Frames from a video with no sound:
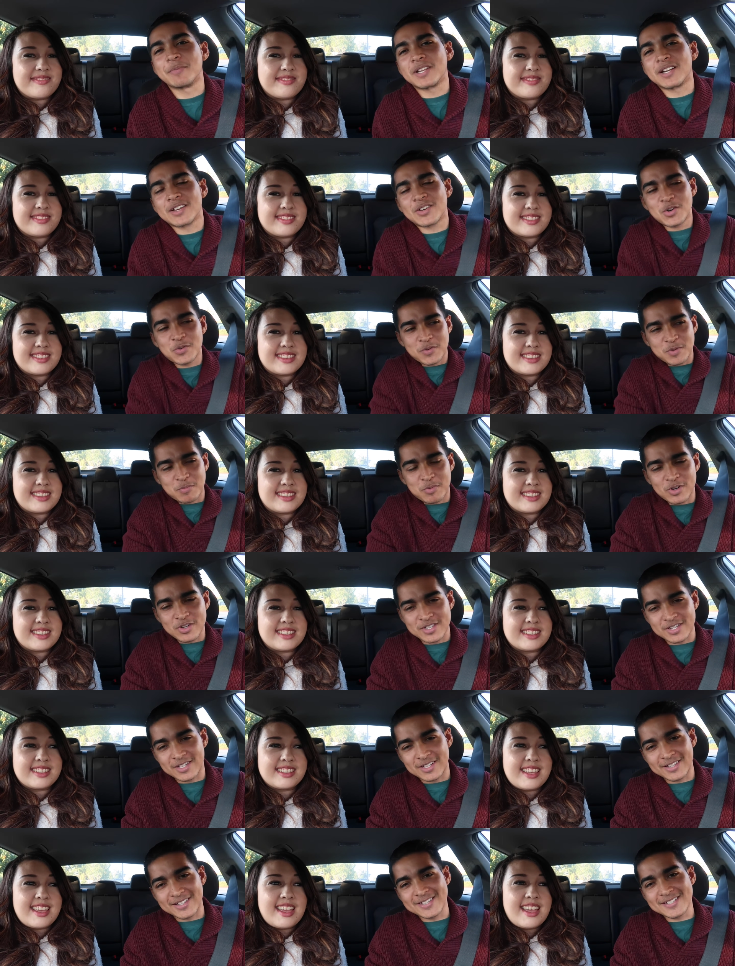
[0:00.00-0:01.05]
Speaker 1: I'm not a coffee
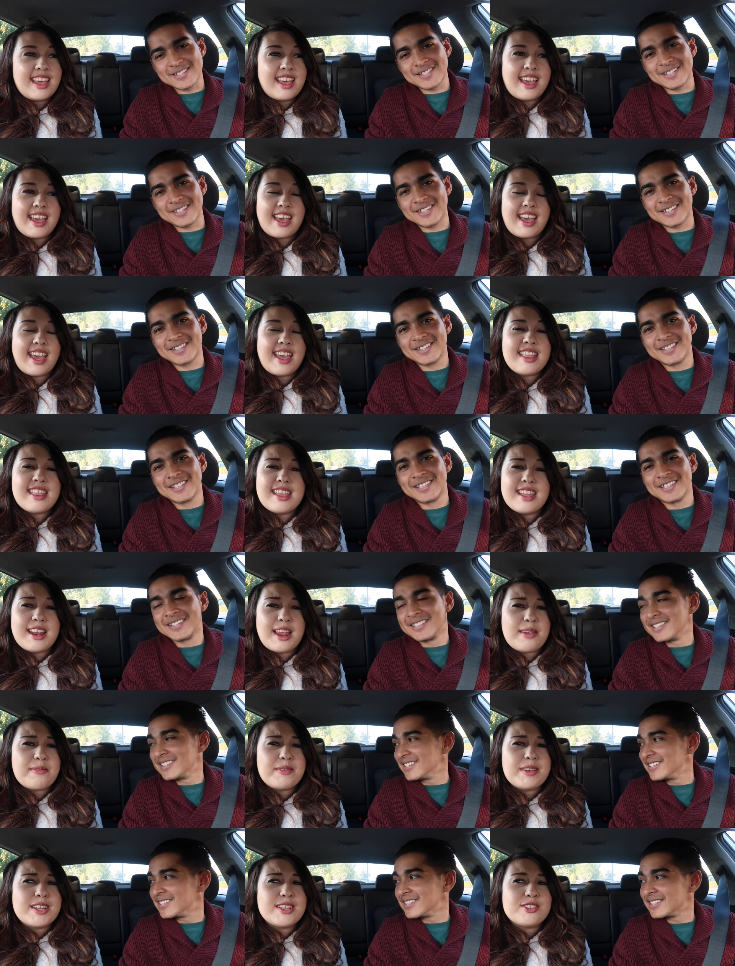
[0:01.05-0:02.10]
person, honestly.
Speaker 2: And then
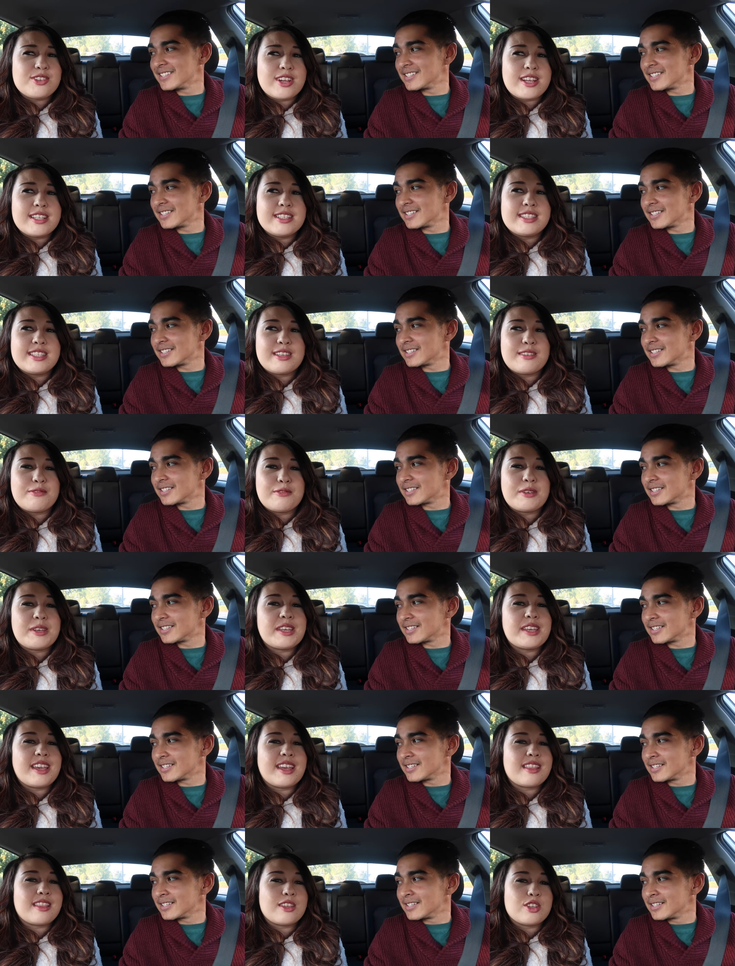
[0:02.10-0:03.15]
I'm gonna try and see if we
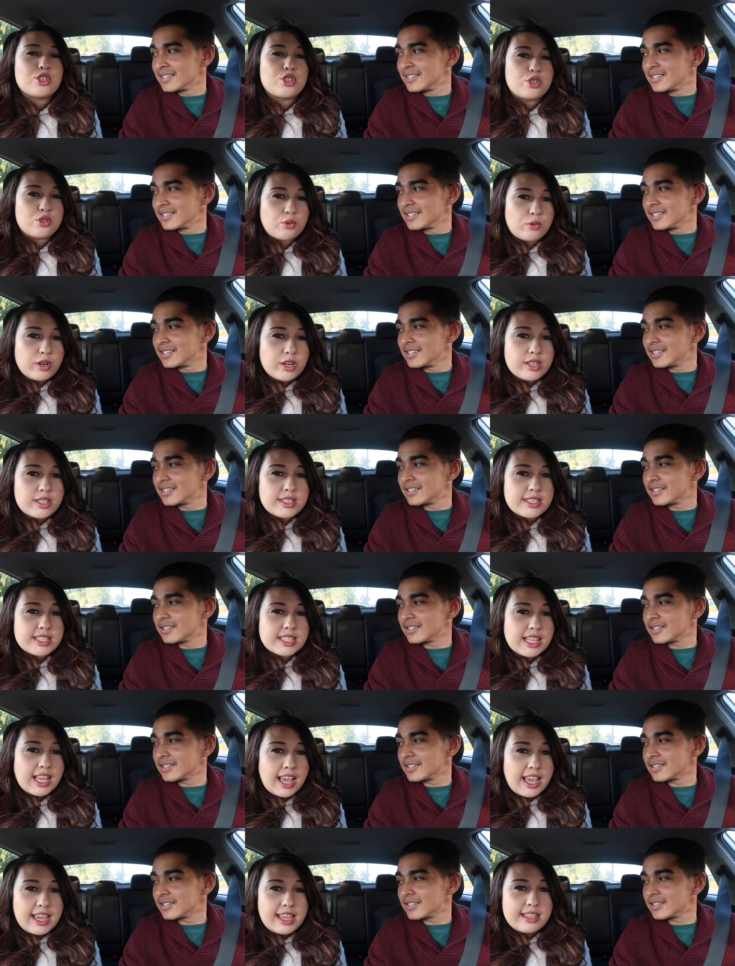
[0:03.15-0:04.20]
can get the short
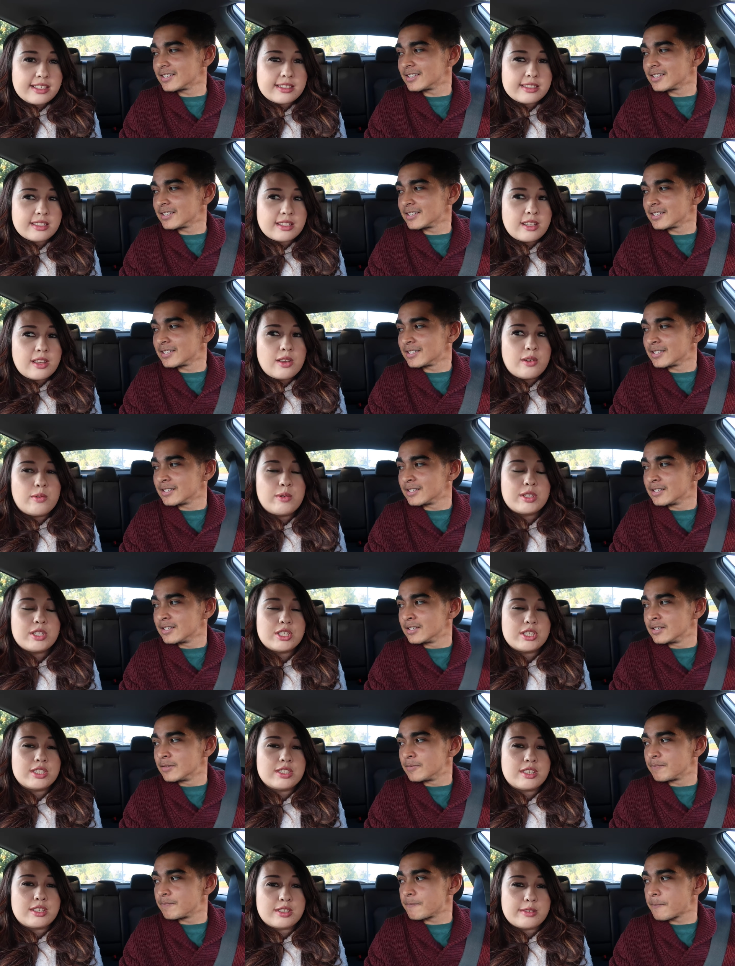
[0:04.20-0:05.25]
size, which
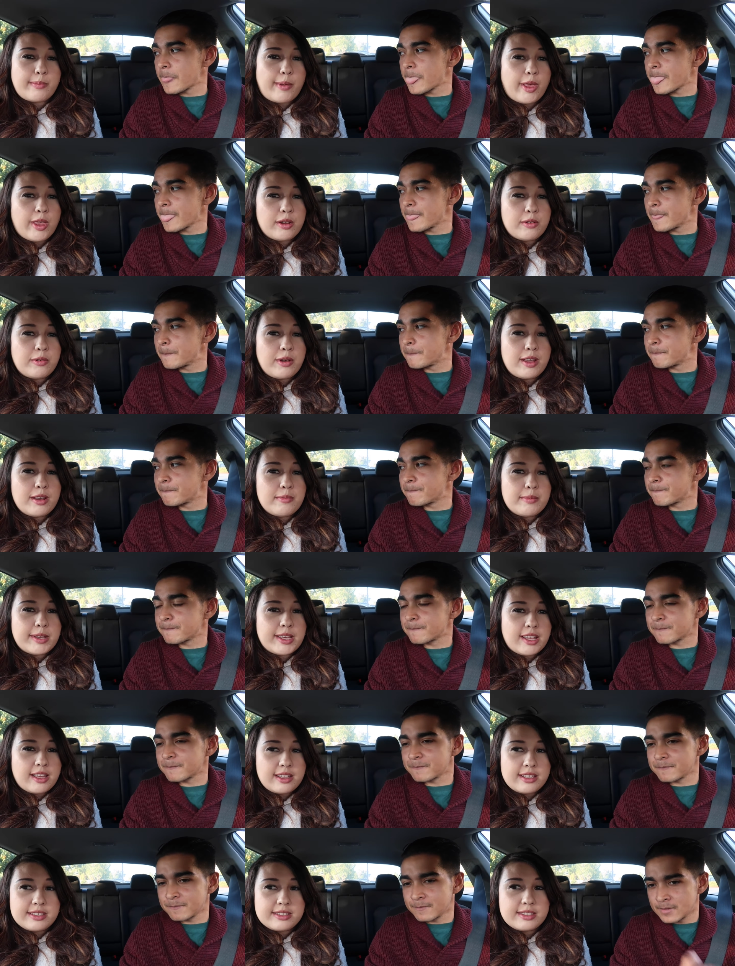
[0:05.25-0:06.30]
is the smaller one,
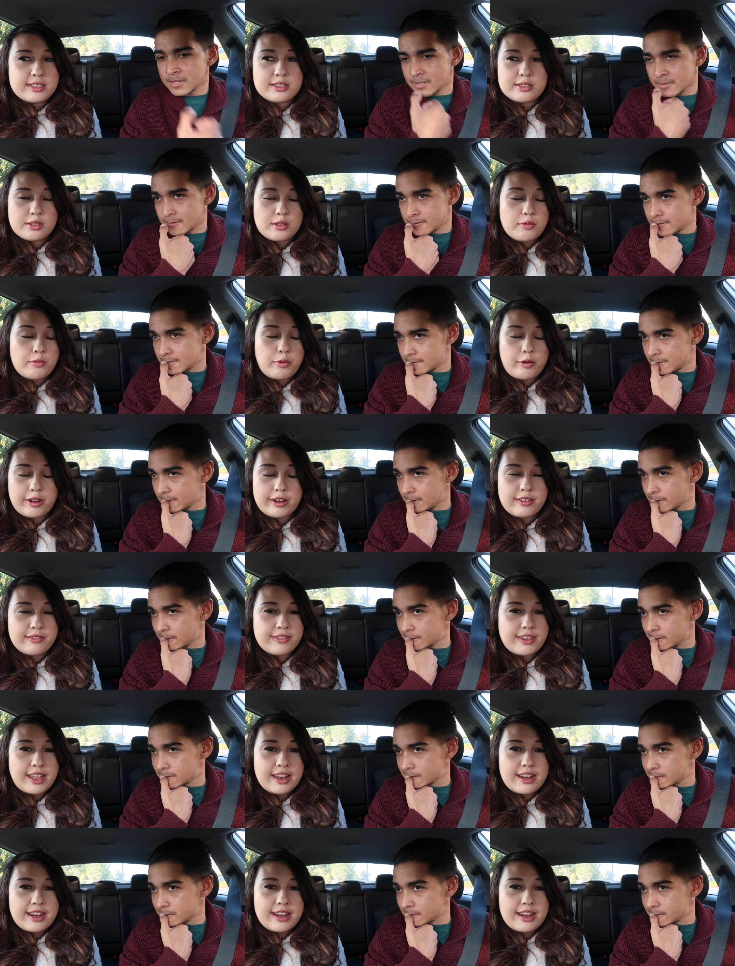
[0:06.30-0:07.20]
because there's no point of